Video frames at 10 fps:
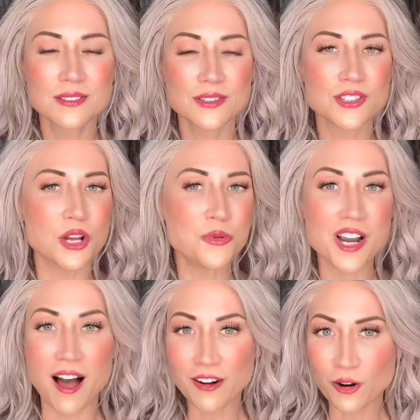so
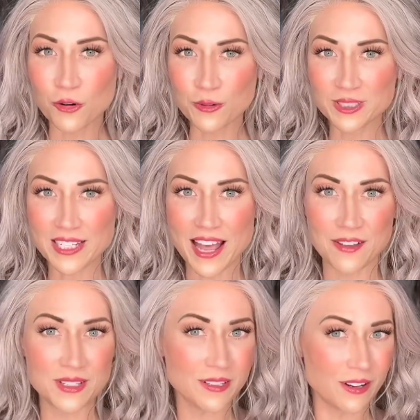not overly
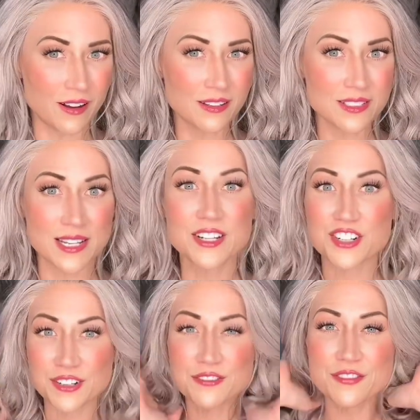heavy at all. It's
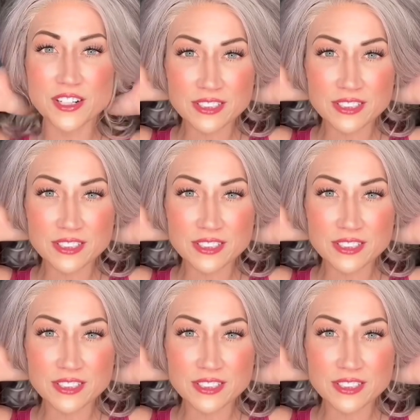actually fairly